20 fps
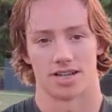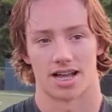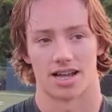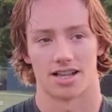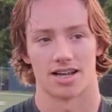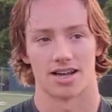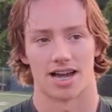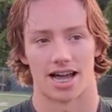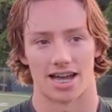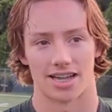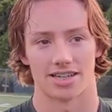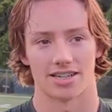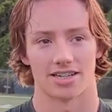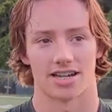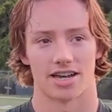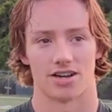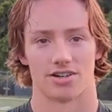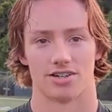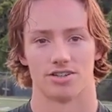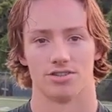I get
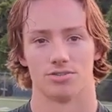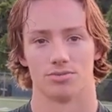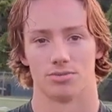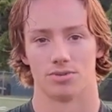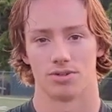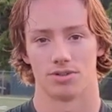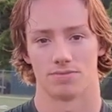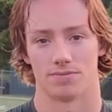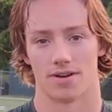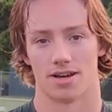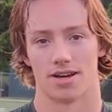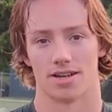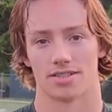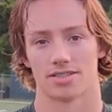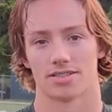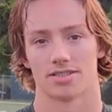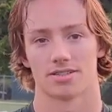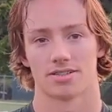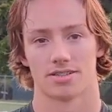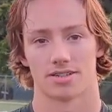downhill really
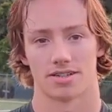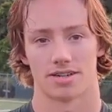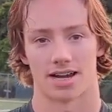fast.